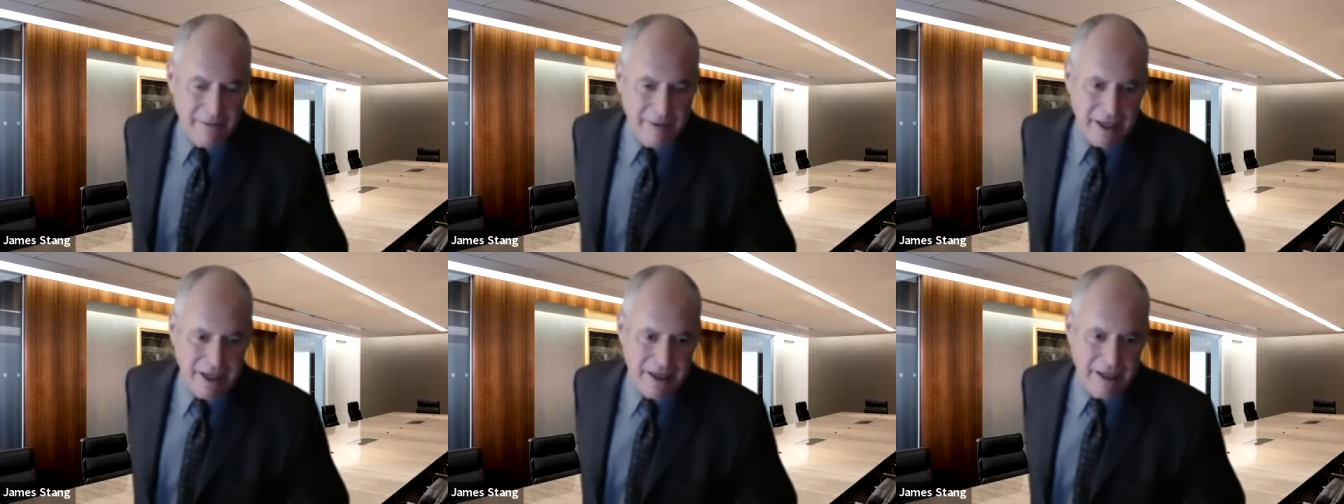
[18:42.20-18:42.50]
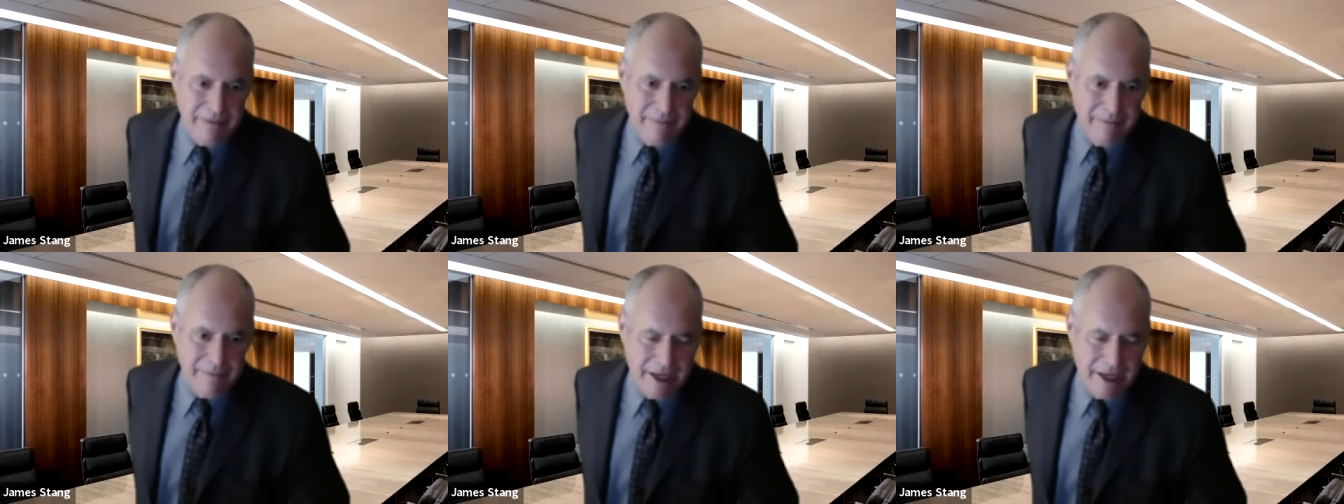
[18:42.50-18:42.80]
a
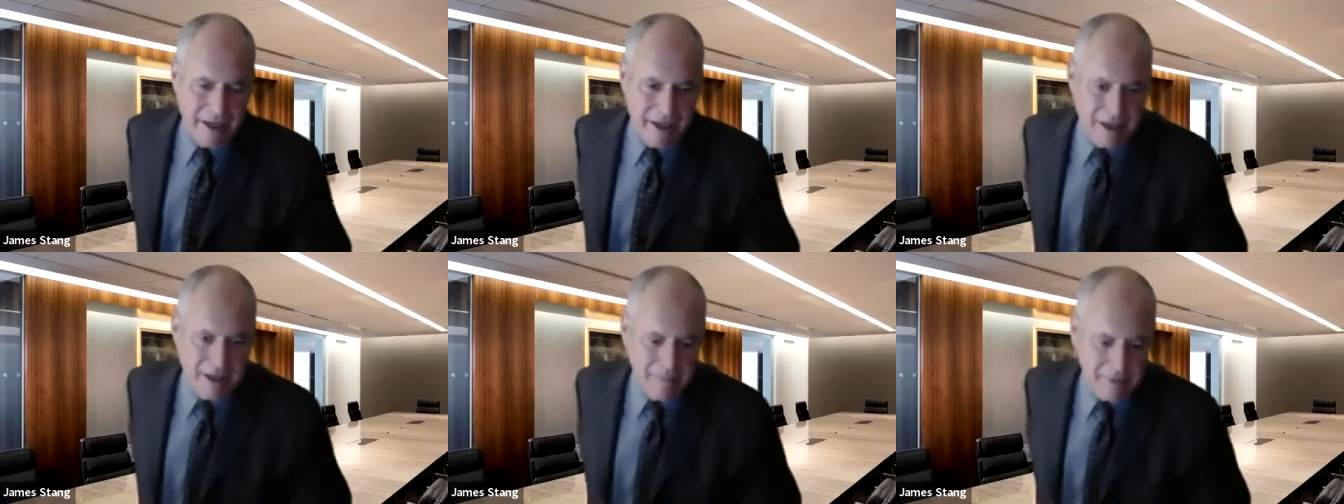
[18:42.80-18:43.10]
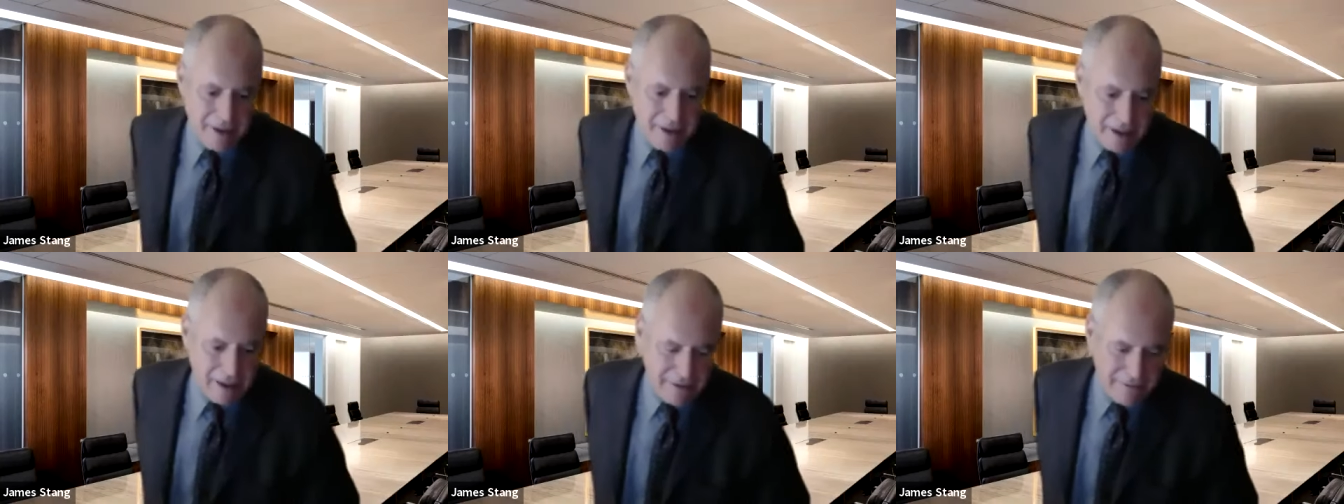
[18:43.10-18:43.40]
committee made
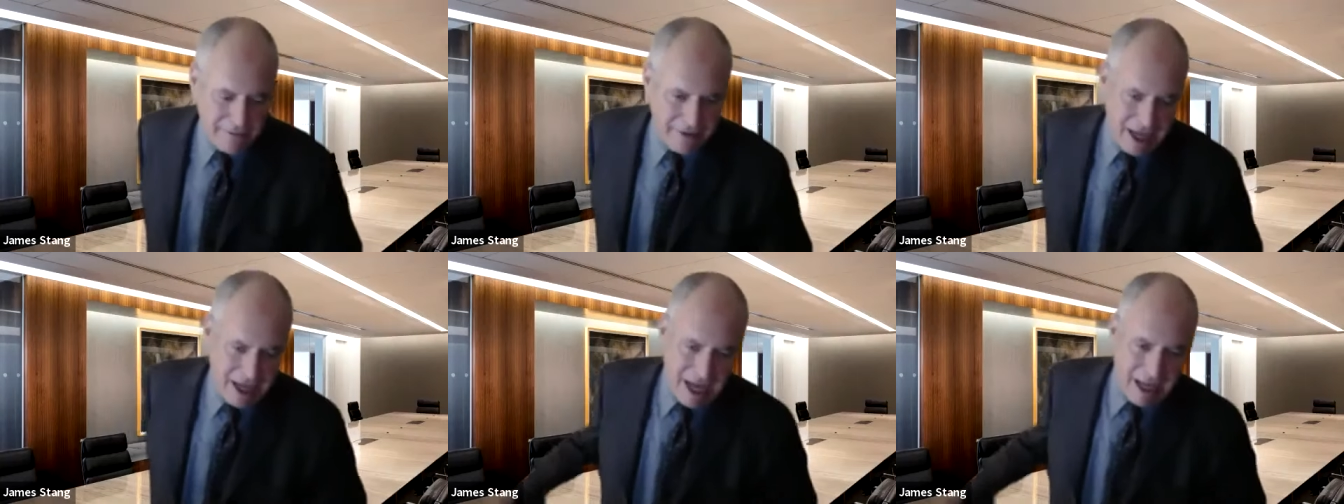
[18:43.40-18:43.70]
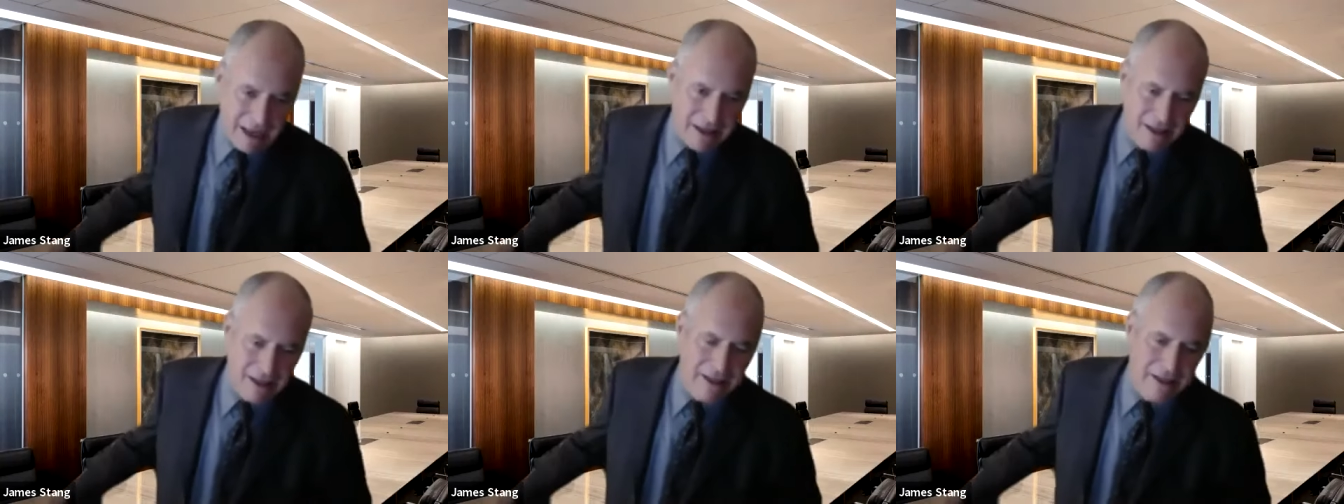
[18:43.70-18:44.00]
up of
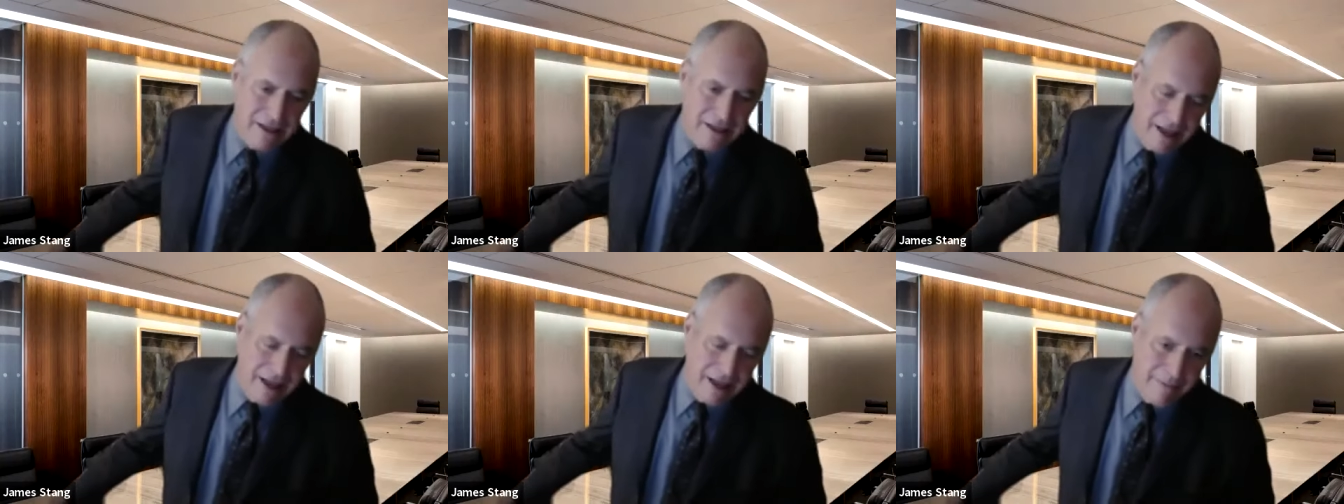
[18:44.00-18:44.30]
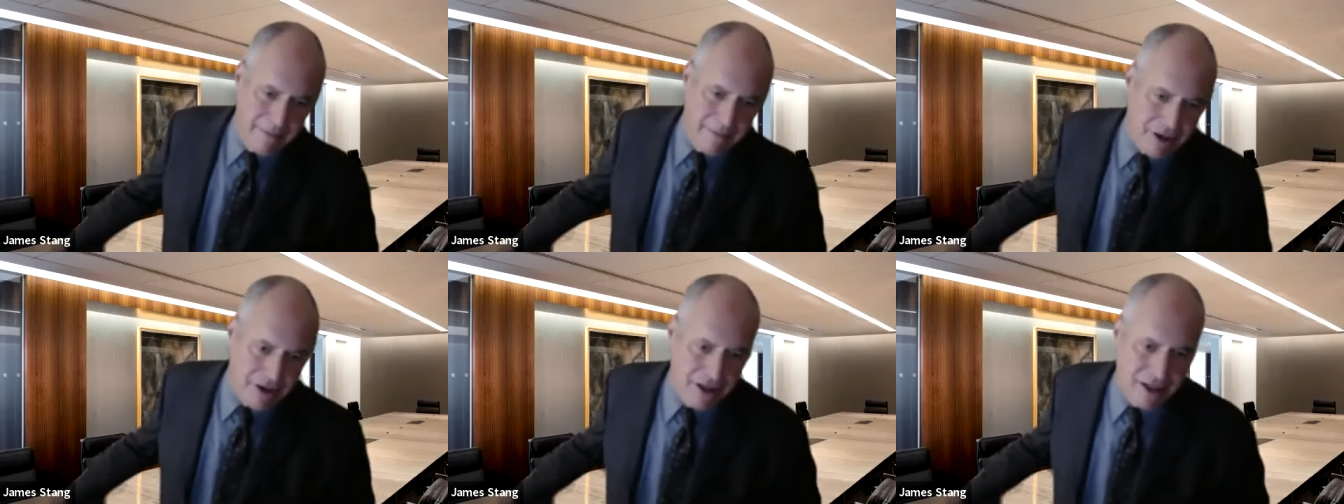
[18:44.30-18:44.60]
Catholic
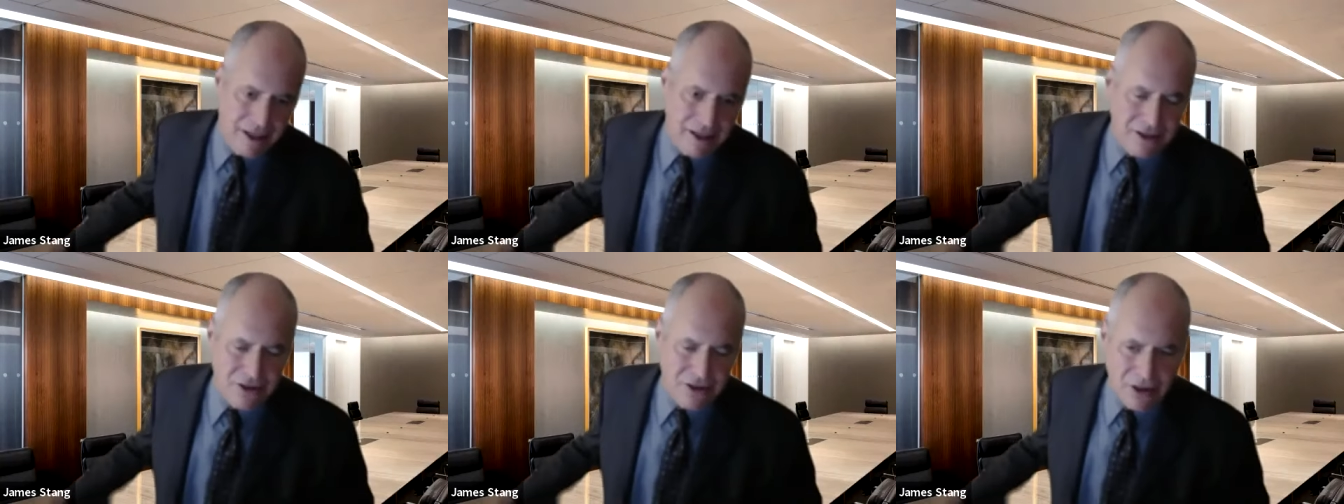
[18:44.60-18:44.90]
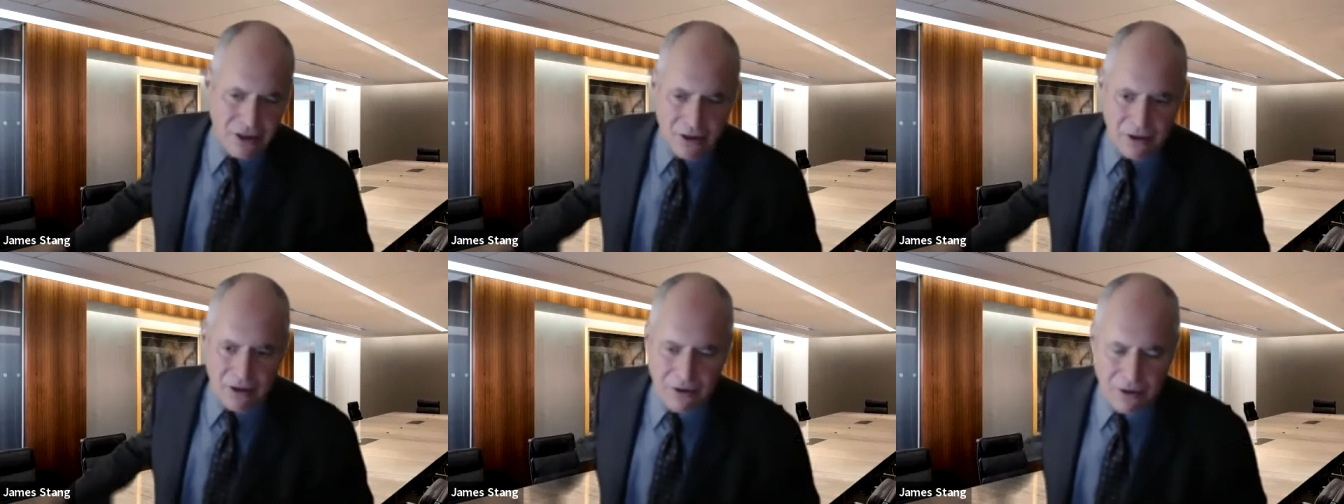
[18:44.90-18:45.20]
and
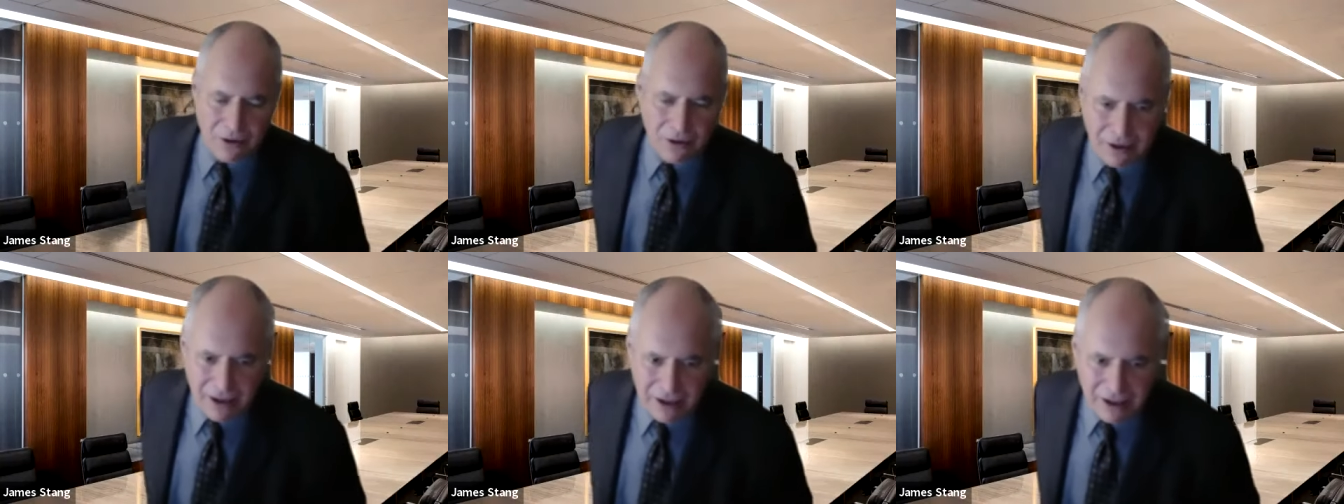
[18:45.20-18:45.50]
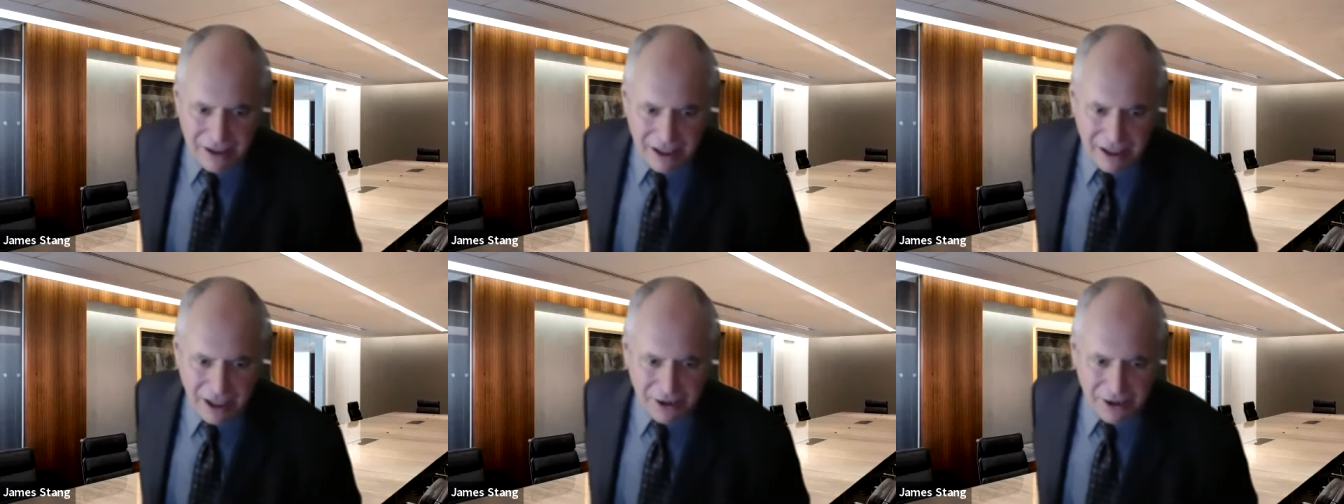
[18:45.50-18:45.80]
Methodist chartered
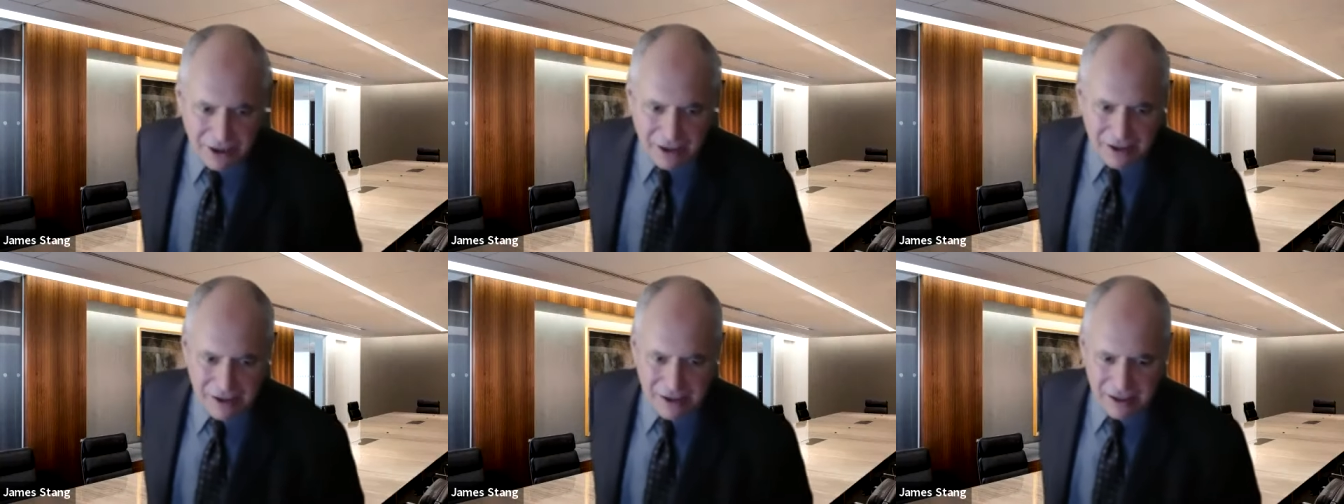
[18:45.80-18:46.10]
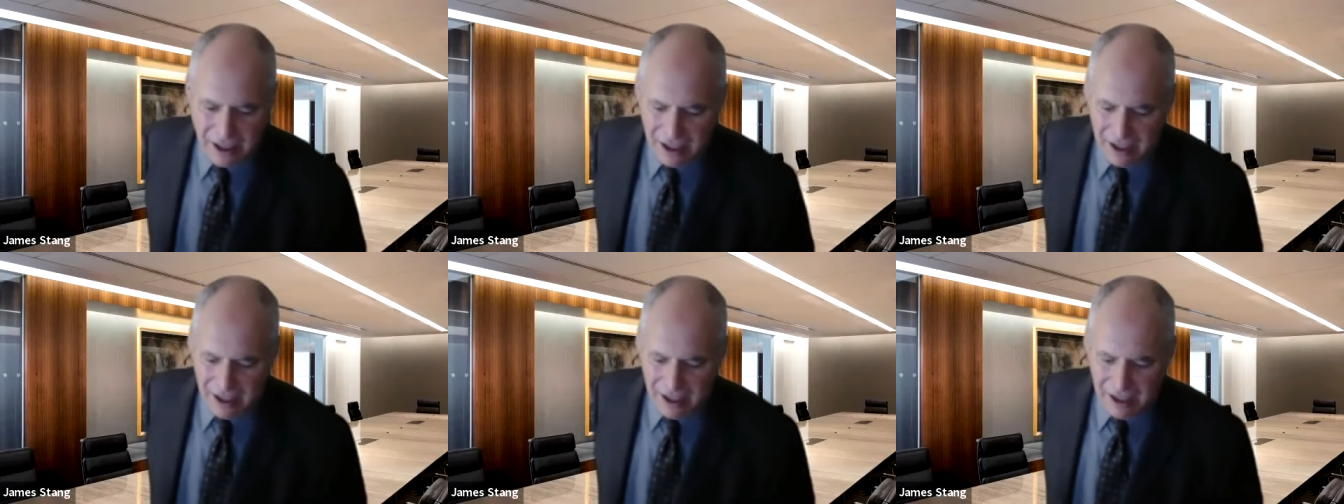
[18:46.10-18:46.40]

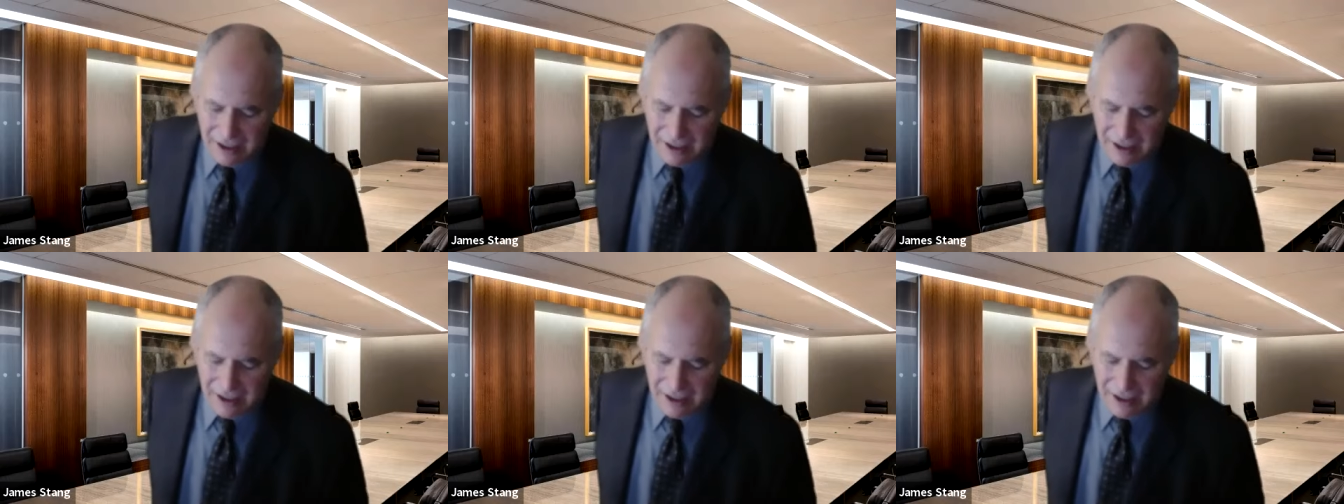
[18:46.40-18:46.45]
organizations.